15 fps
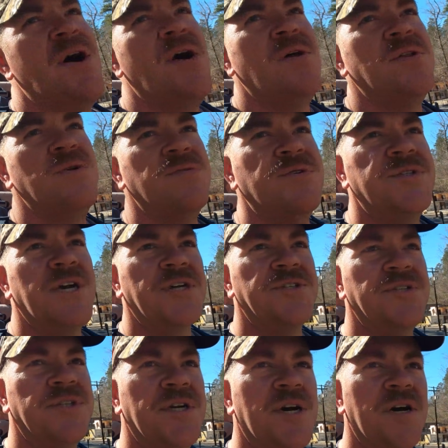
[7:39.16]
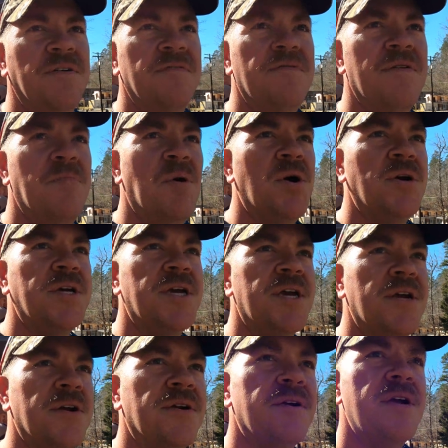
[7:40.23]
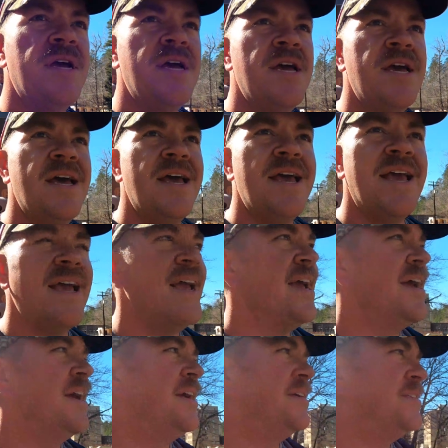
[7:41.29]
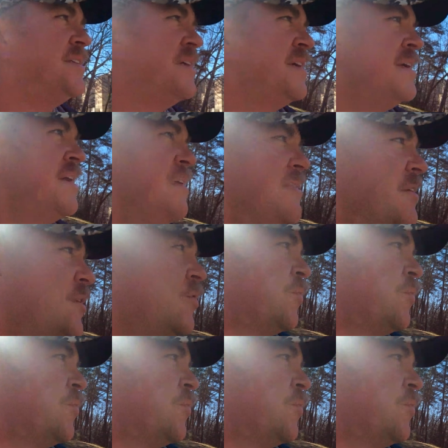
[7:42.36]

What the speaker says: Hollow section of the park here, and the